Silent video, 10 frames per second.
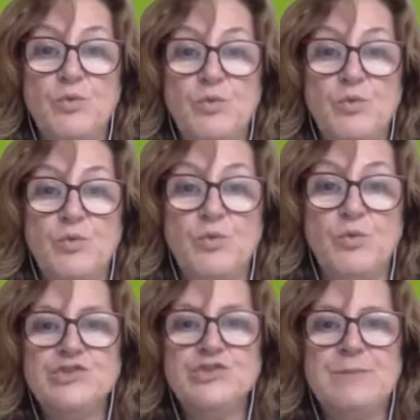
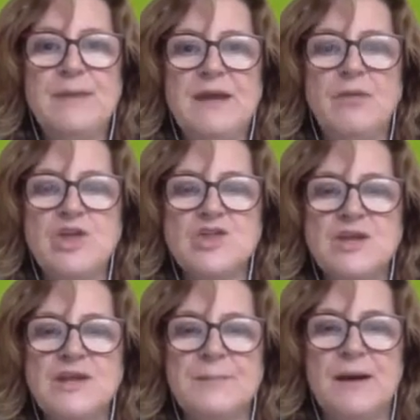Obviously, big question
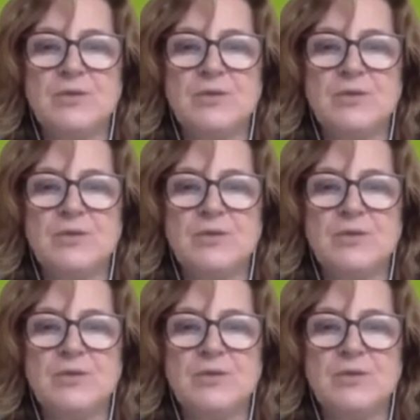about